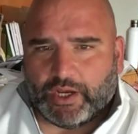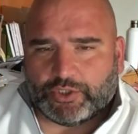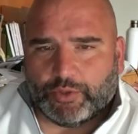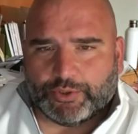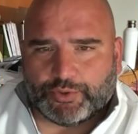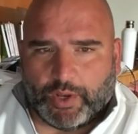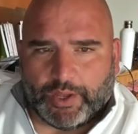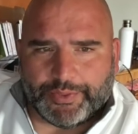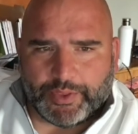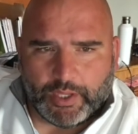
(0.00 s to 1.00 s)
October
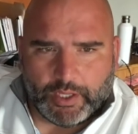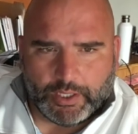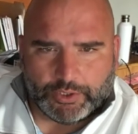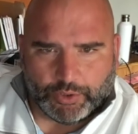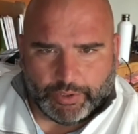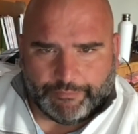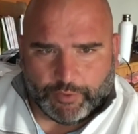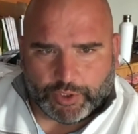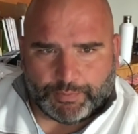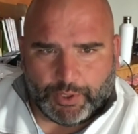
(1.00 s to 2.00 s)
12th, during
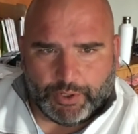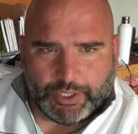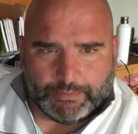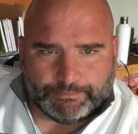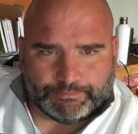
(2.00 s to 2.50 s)
first period.